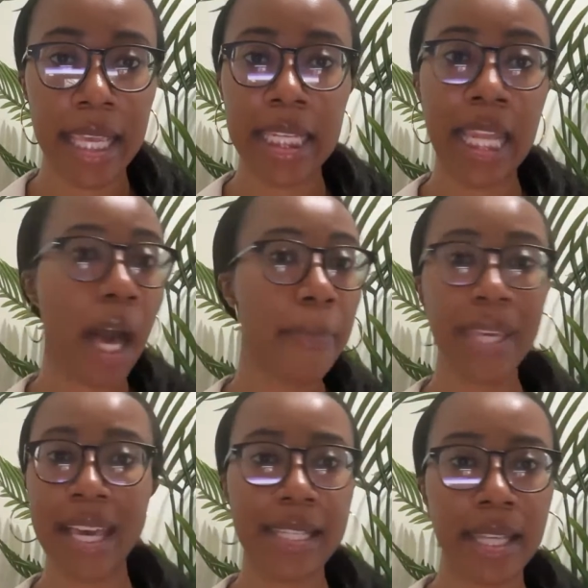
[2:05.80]
not
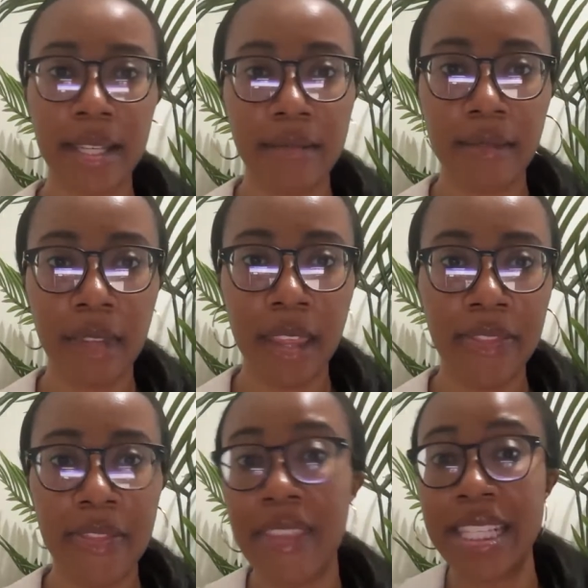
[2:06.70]
because
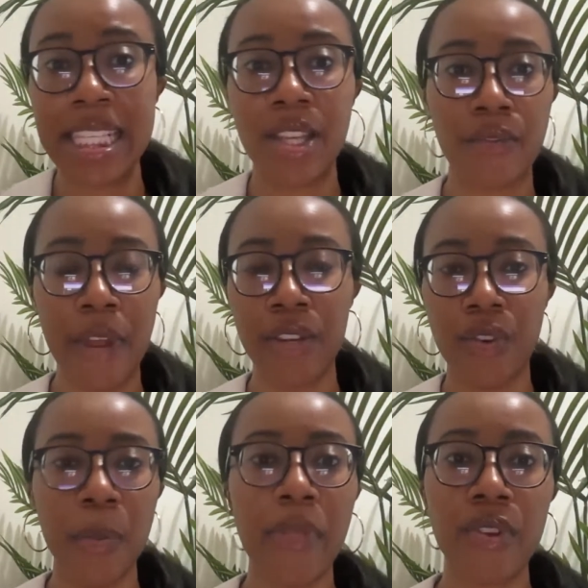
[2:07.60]
this is their friend
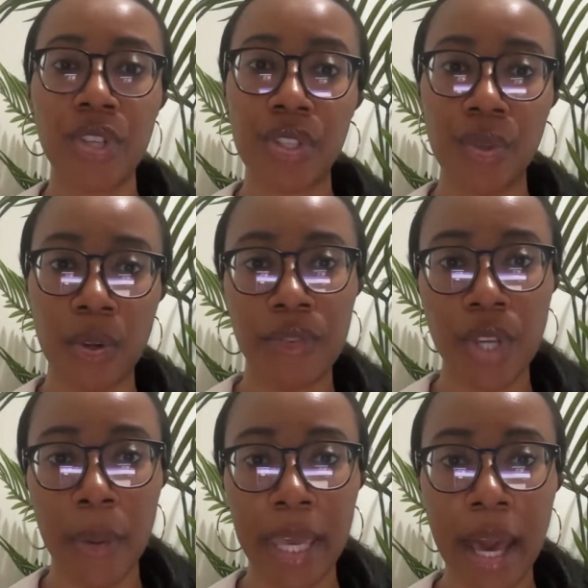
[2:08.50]
group and they're just sort of
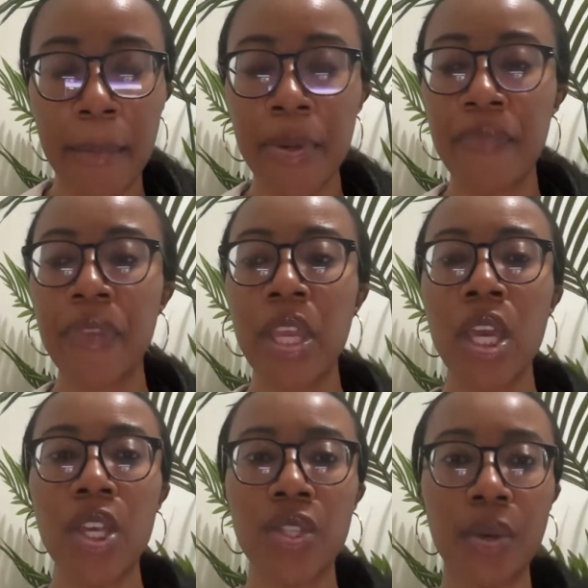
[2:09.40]
showing up.
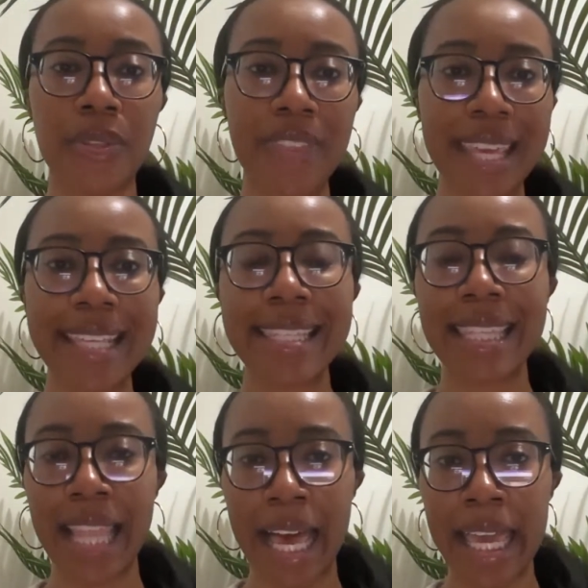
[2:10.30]
So things
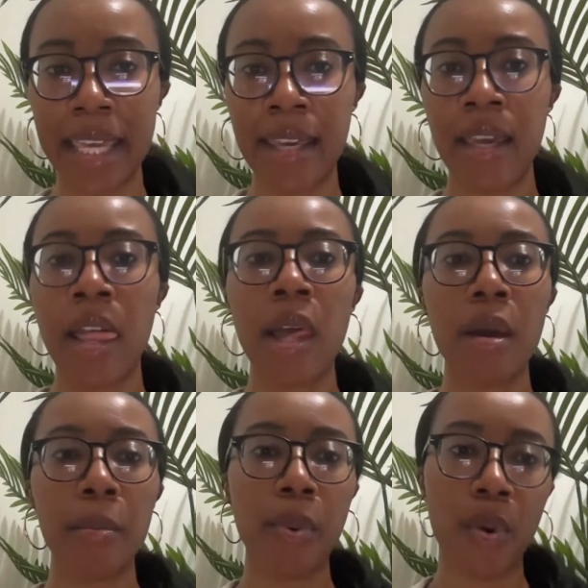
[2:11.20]
like
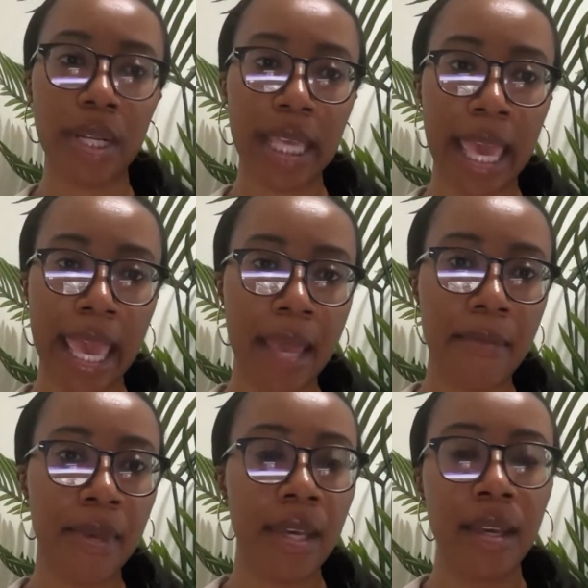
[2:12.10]
board
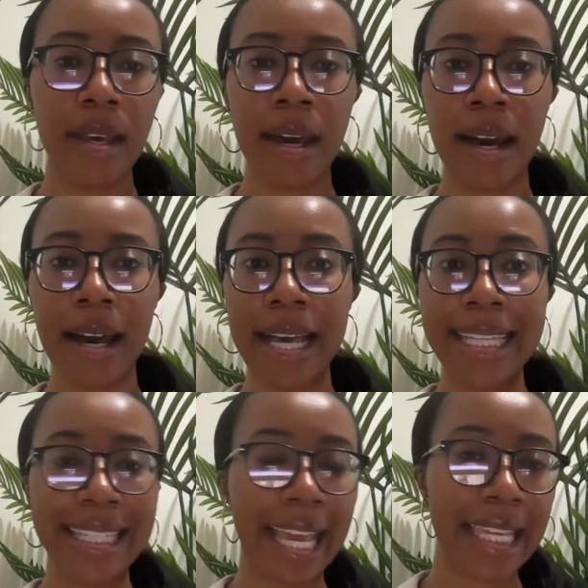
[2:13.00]
game
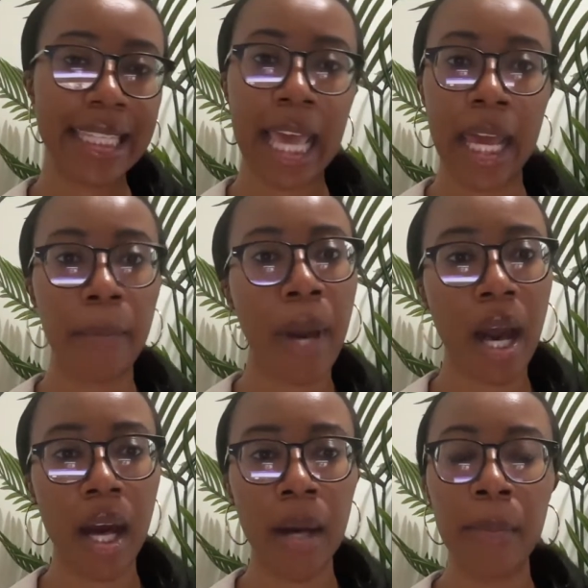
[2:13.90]
nights at a
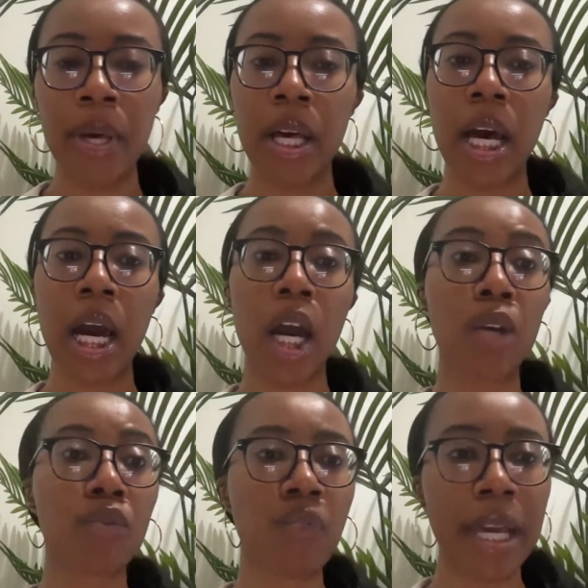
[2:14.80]
pub,
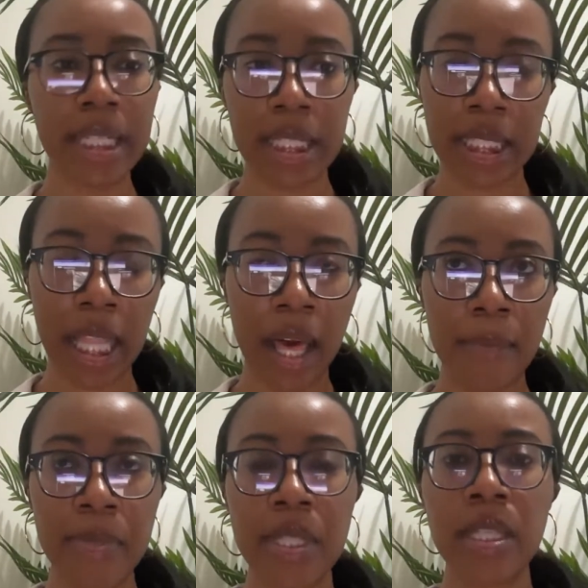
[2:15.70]
run
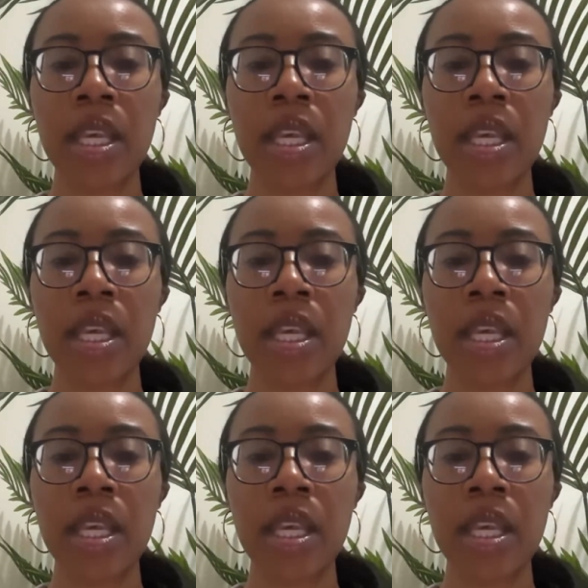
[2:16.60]
clubs,